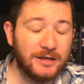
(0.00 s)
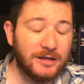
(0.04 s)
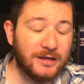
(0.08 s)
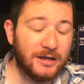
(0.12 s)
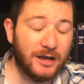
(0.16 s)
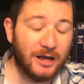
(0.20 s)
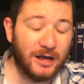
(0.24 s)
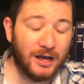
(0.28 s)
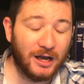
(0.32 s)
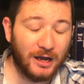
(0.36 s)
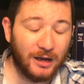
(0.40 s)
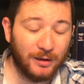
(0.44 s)

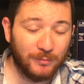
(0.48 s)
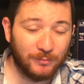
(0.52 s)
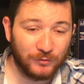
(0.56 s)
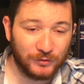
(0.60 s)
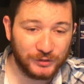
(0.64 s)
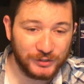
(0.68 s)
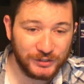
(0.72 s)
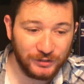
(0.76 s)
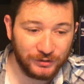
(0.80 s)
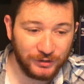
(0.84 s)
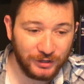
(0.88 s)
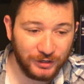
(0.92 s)
We're
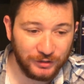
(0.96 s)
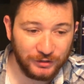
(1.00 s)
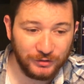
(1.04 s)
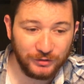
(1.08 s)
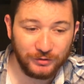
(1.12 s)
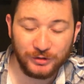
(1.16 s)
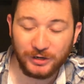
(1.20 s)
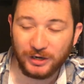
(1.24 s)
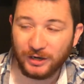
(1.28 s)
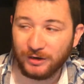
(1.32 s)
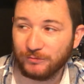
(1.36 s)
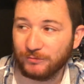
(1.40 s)
still going to do
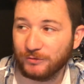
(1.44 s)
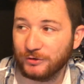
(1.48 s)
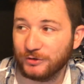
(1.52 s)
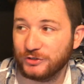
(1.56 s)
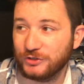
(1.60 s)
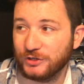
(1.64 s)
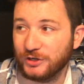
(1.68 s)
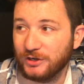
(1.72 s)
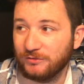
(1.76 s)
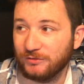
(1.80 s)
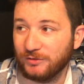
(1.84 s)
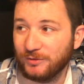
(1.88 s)
coverage
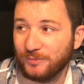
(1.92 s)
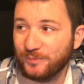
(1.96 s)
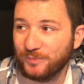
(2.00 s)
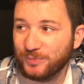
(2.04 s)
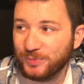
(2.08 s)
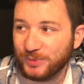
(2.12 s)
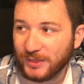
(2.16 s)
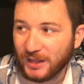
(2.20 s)
of them.